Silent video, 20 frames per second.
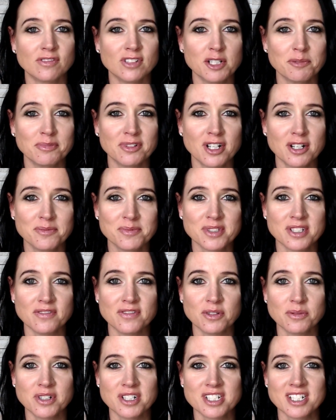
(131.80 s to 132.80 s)
flip-flops
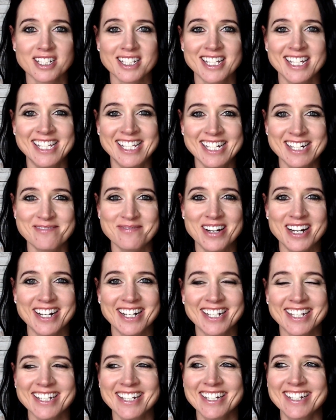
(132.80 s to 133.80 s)
if you're watching this in
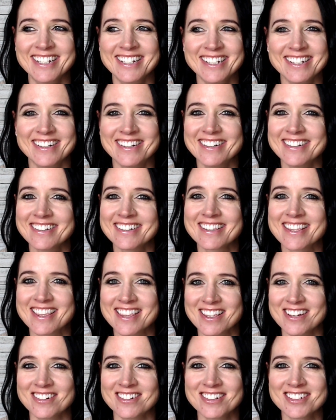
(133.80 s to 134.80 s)
America, not
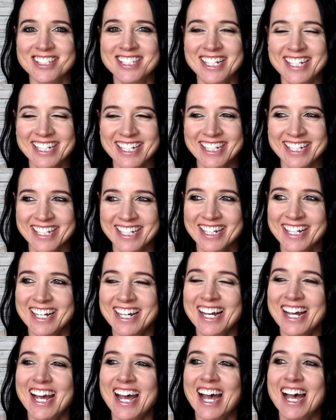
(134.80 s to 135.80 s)
thongs.
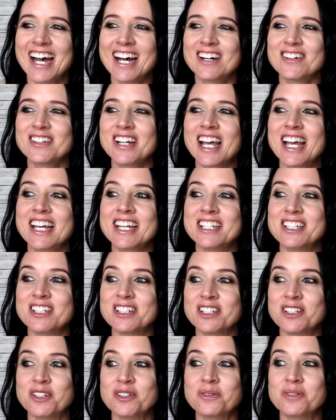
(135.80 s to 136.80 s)
And
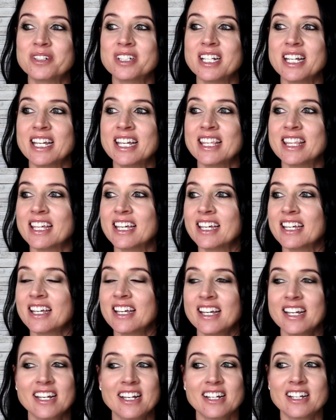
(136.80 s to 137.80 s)
you would
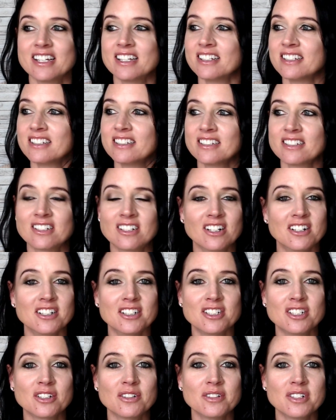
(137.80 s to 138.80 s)
either
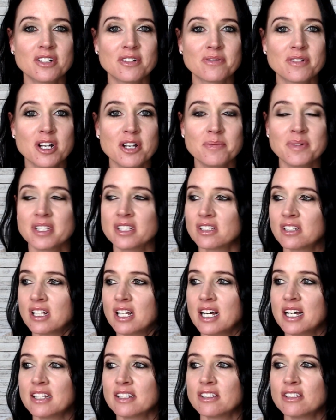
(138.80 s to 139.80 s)
go to an aerobics
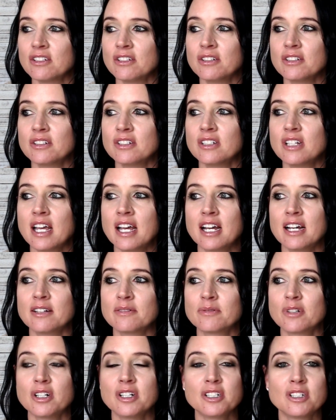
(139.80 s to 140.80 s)
class, you'd
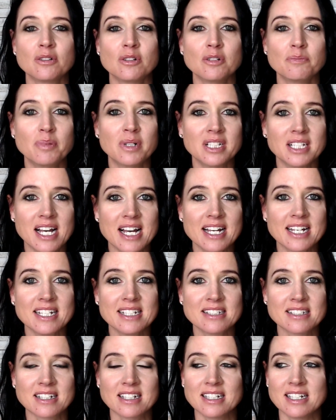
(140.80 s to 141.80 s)
go to a
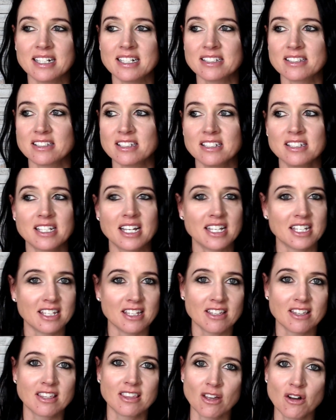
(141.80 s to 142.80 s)
Pilates class, you
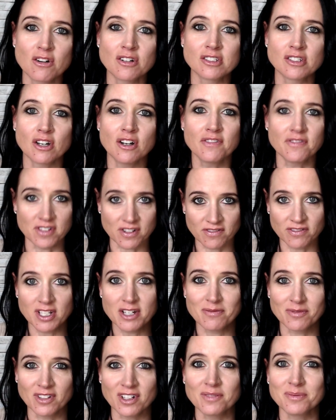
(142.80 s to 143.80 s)
take your thongs off, your
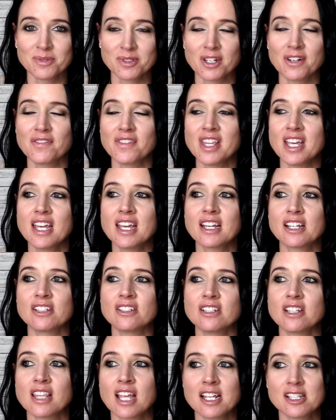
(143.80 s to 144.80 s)
flip-flops off there
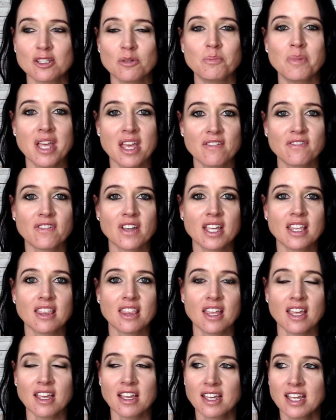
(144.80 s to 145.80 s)
because that's a bare feet
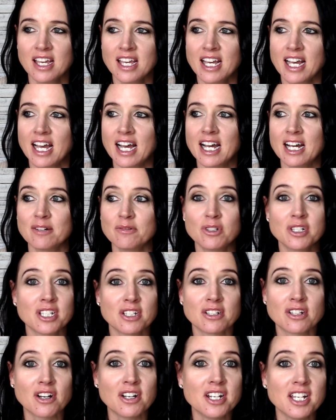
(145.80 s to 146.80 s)
thing, or
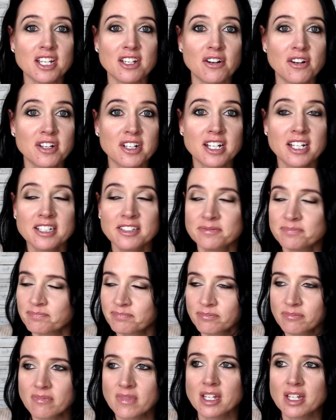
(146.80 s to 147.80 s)
you'd go to yoga,
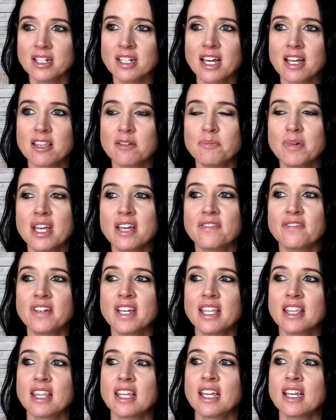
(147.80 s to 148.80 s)
another bare
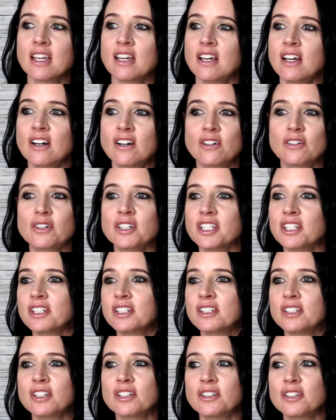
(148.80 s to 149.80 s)
feet thing, or
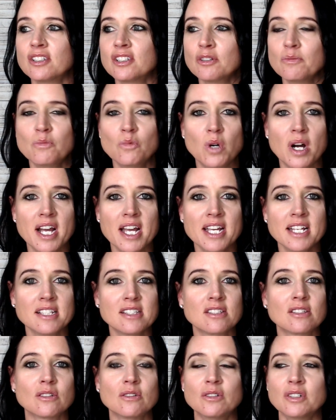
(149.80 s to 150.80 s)
you'd do some
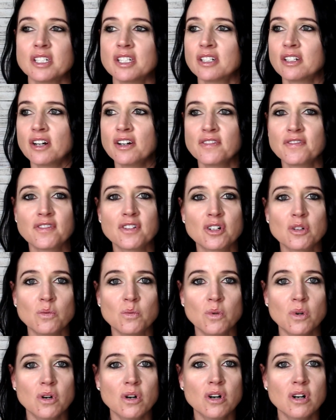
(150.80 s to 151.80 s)
weights, or you'd go for a
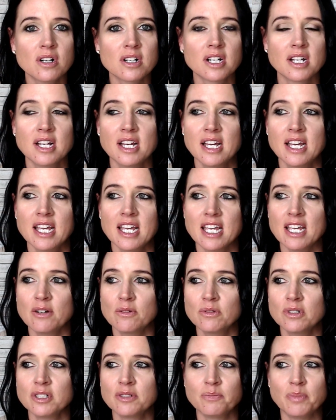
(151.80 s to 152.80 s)
walk.
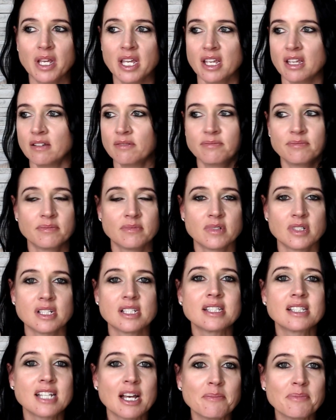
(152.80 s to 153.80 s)
It would be
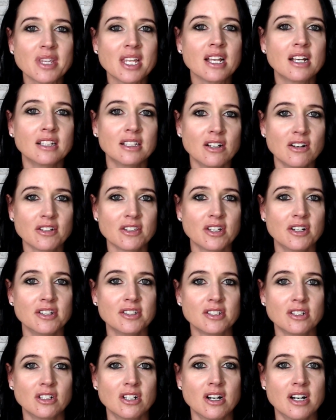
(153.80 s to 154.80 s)
something along
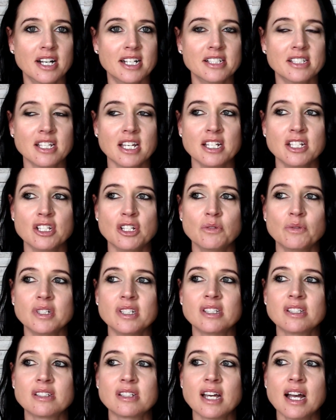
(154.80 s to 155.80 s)
those lines, and you
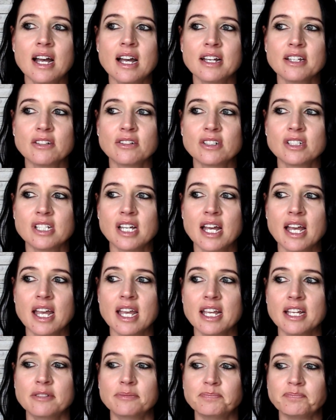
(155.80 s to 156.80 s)
would start your
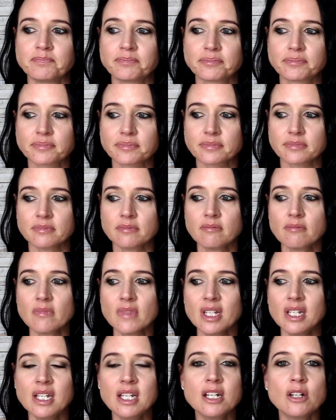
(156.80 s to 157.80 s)
day
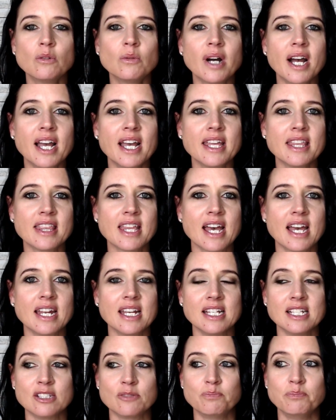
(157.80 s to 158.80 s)
in a way that
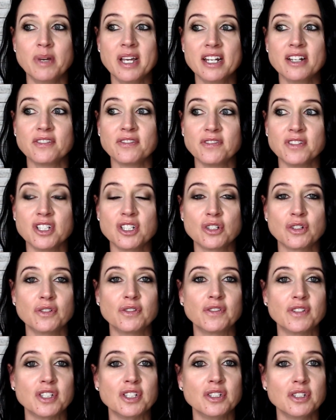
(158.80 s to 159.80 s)
is
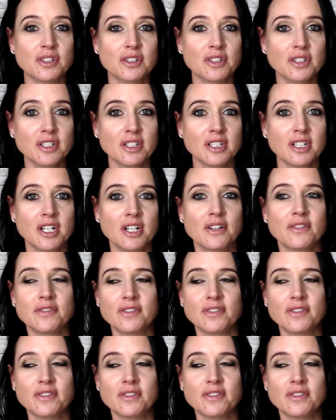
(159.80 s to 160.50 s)
beneficial for you